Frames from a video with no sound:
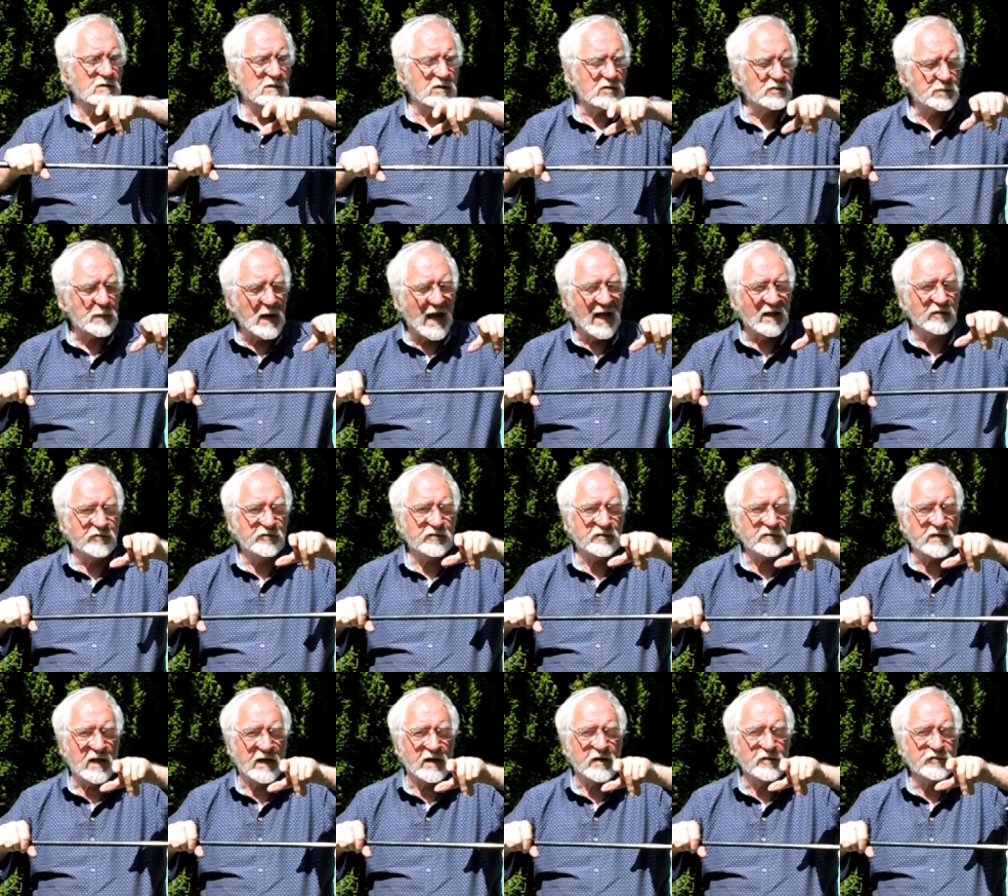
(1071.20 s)
dispels
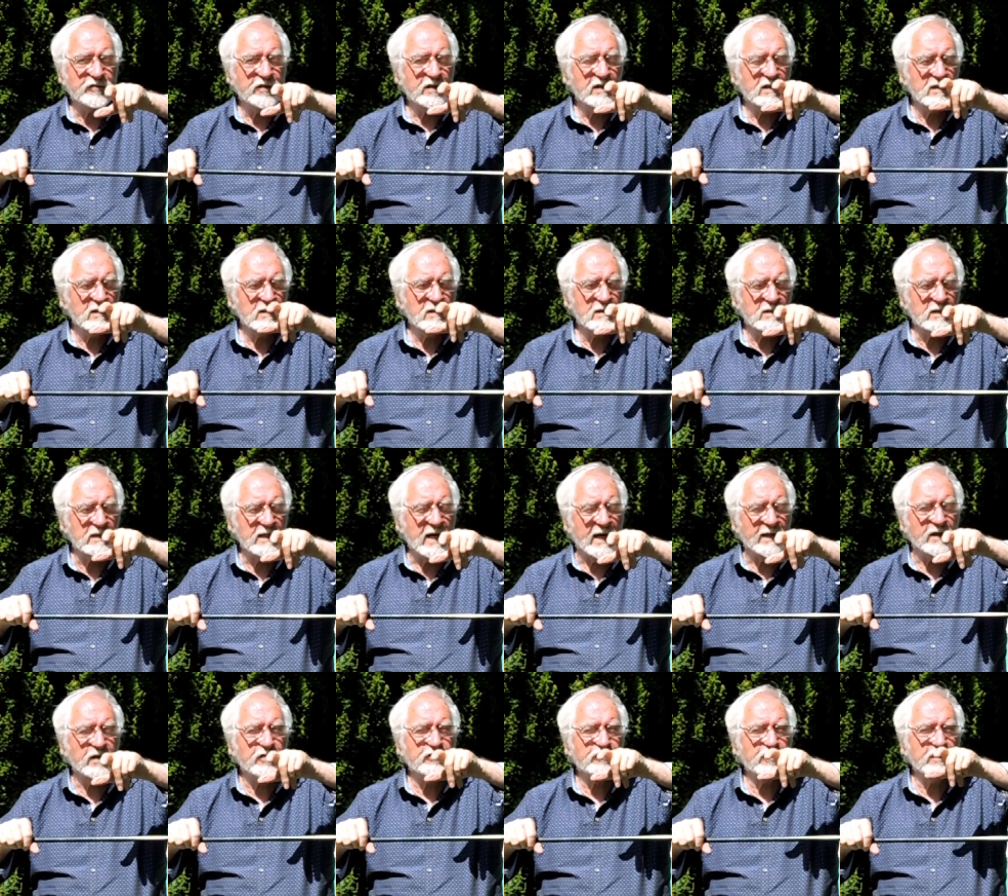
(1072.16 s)
its energy.
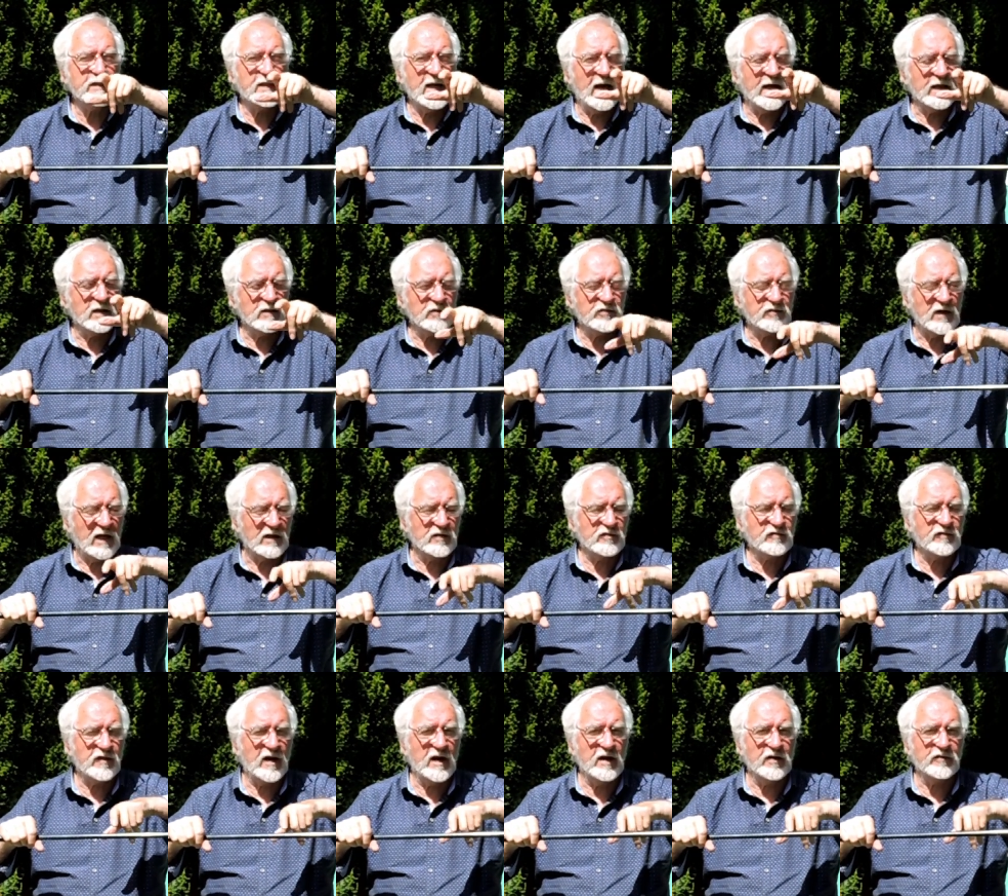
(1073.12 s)
The energy then
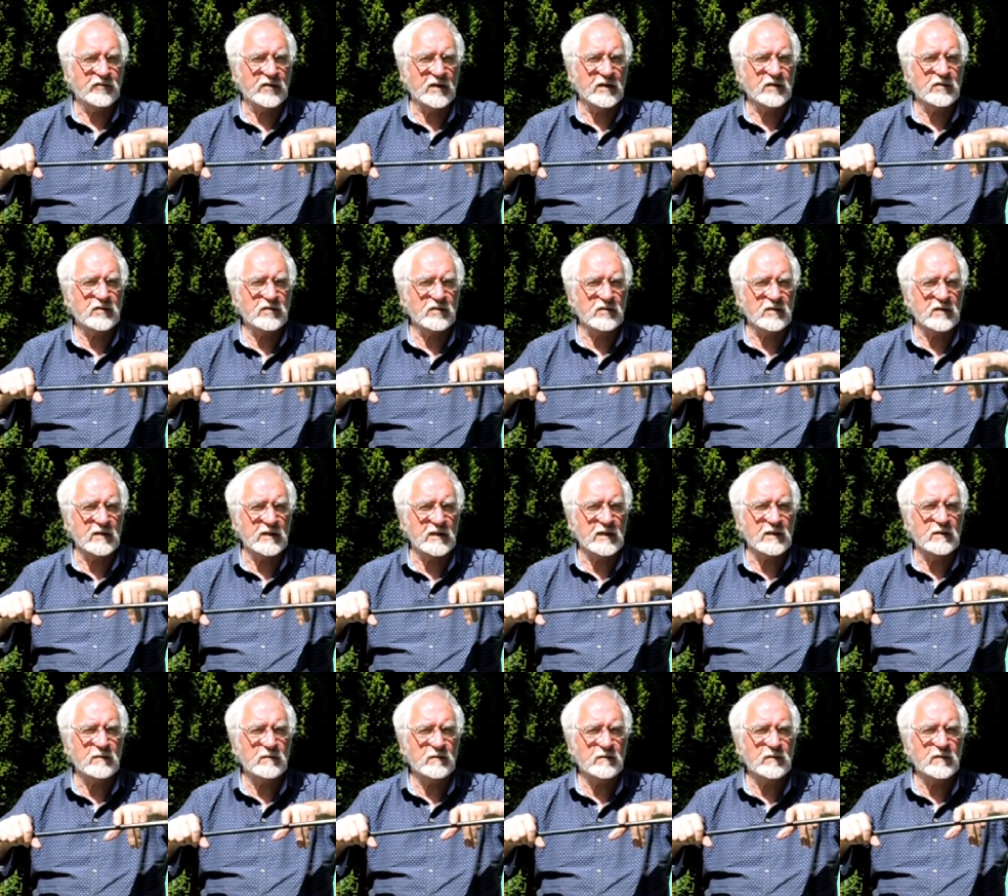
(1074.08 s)
transfers into
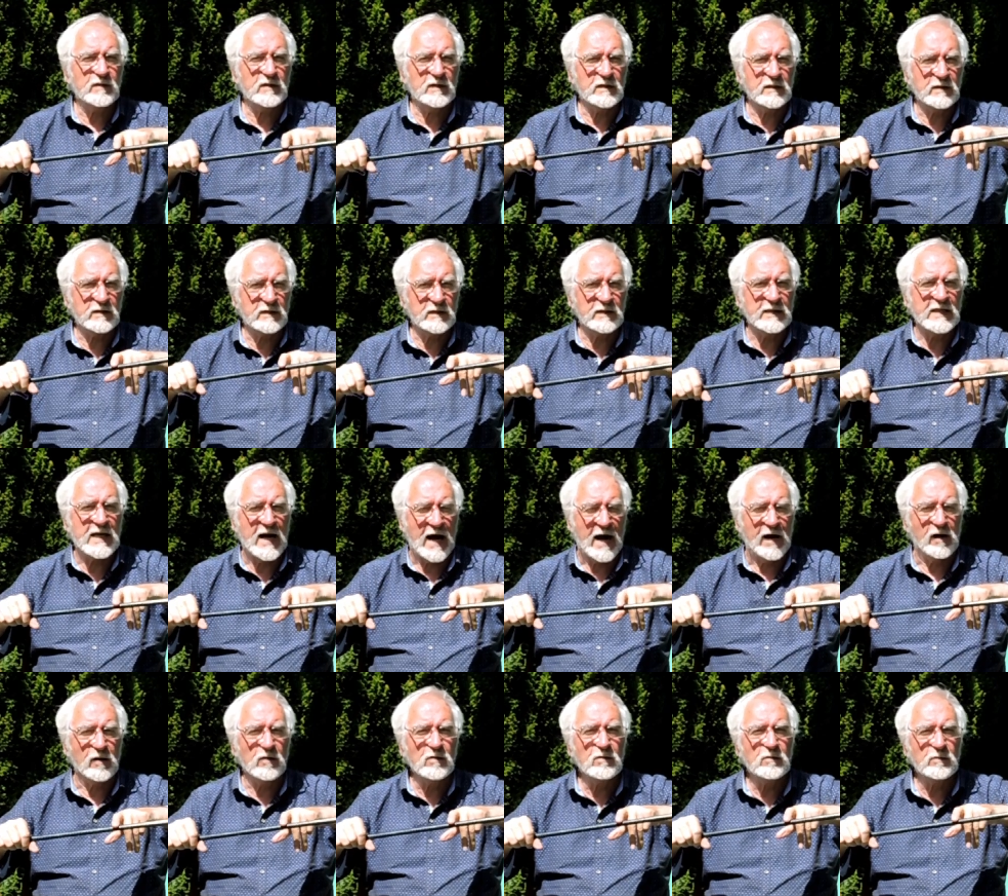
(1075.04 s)
the
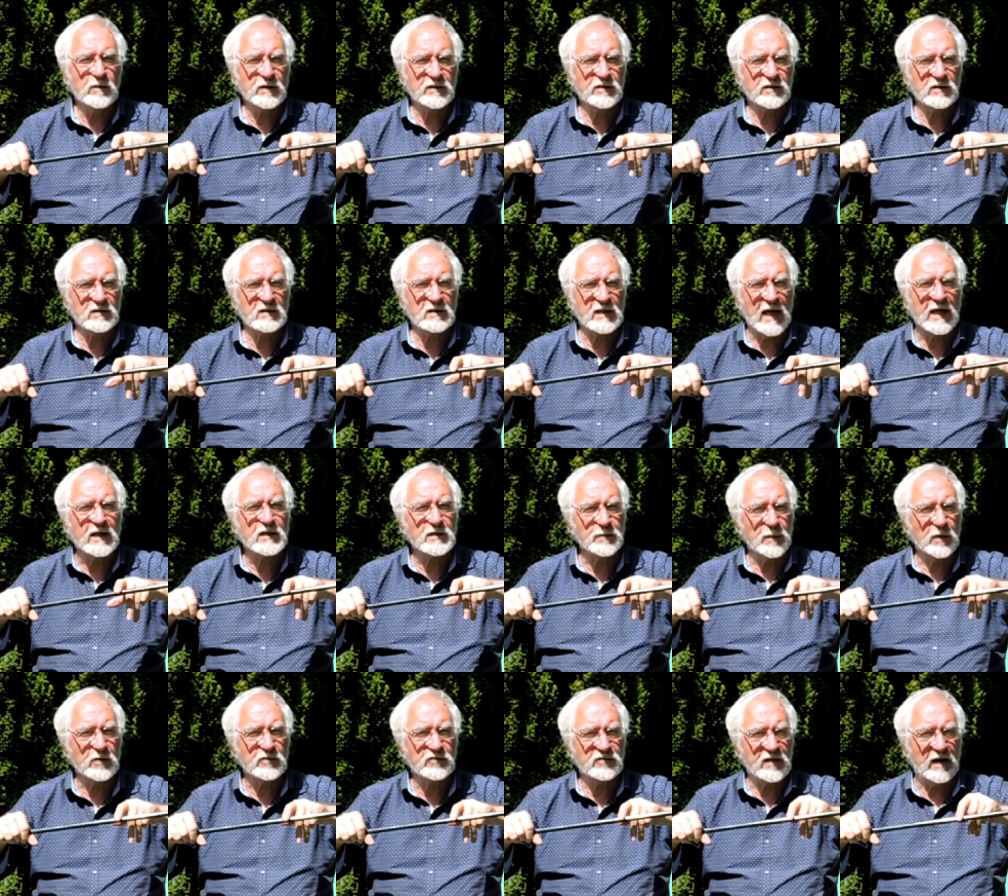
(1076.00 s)
arrow, which takes
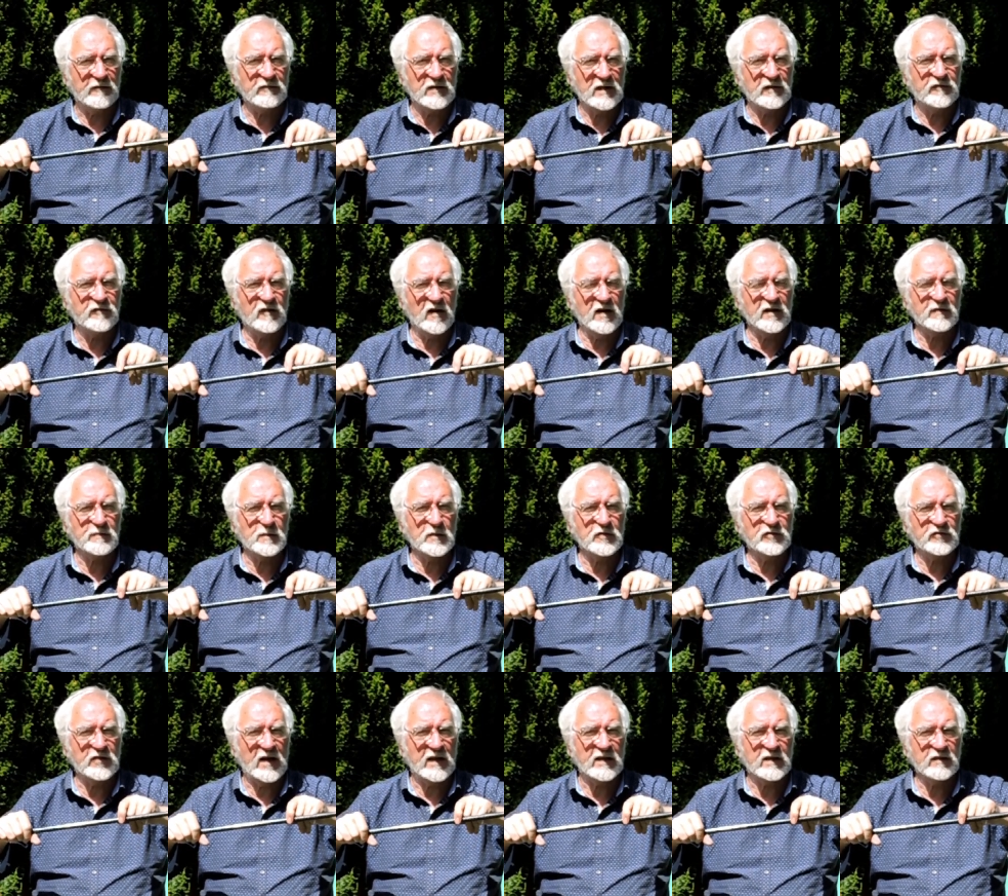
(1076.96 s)
about 75%
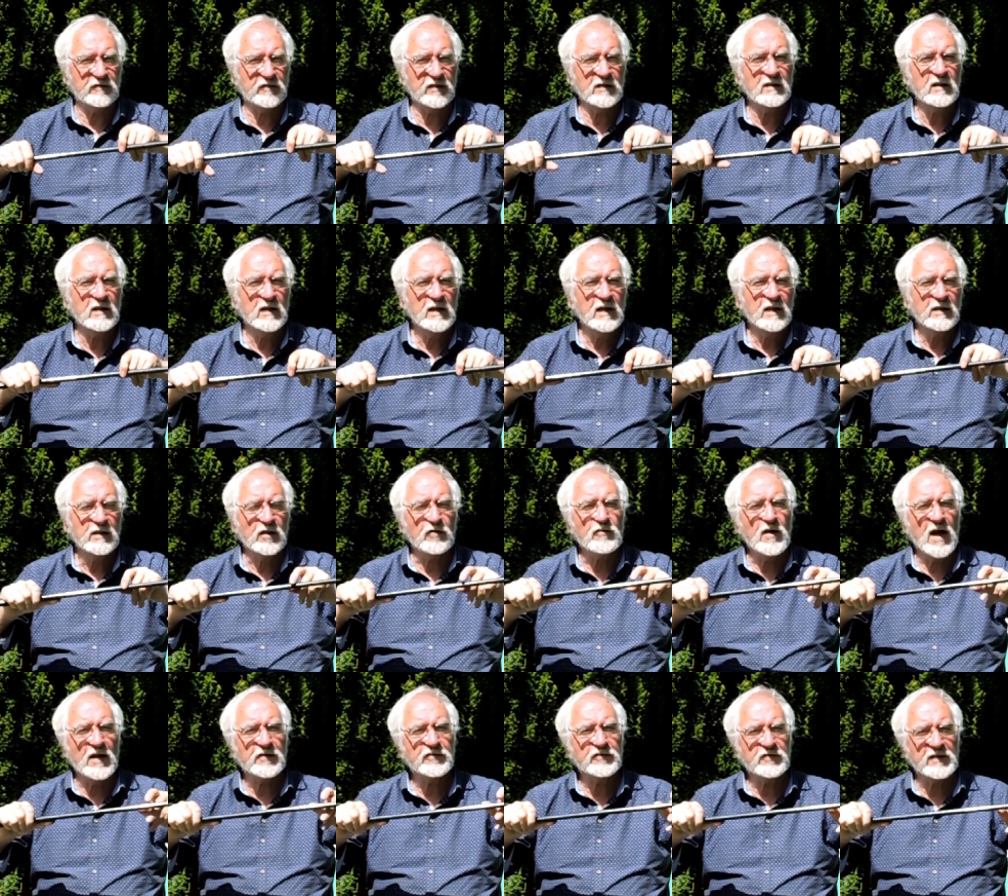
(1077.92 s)
of it. The
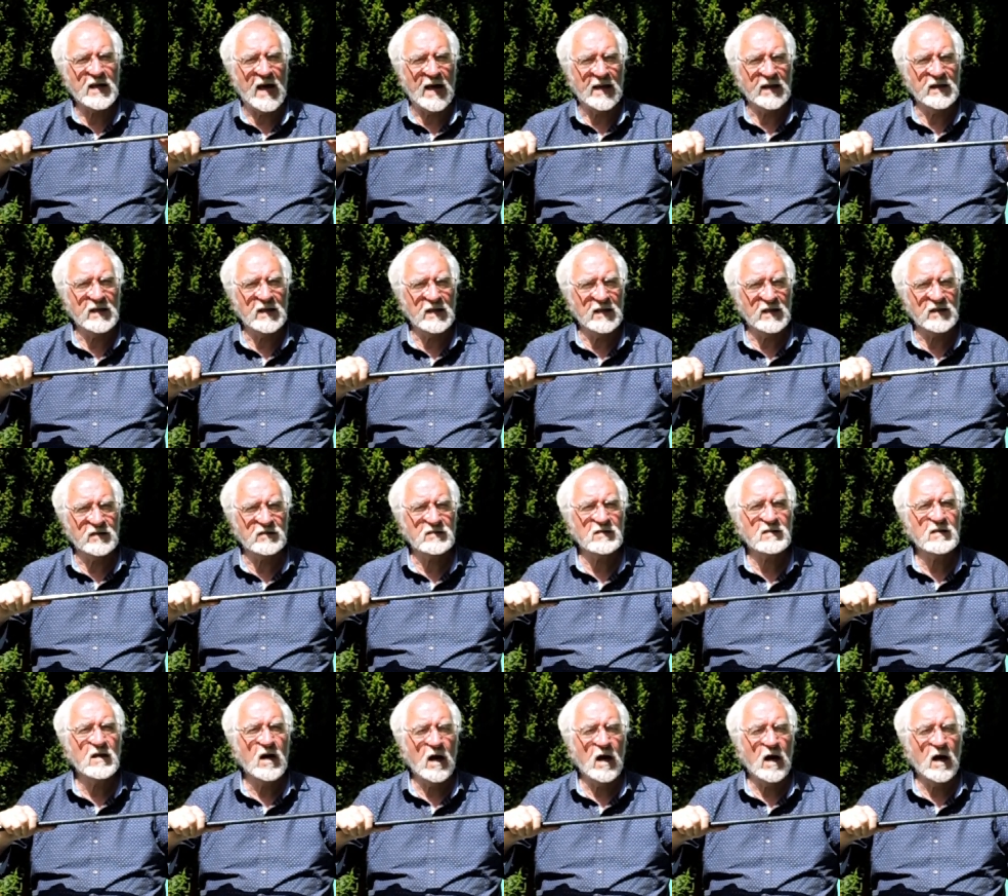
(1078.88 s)
rest then is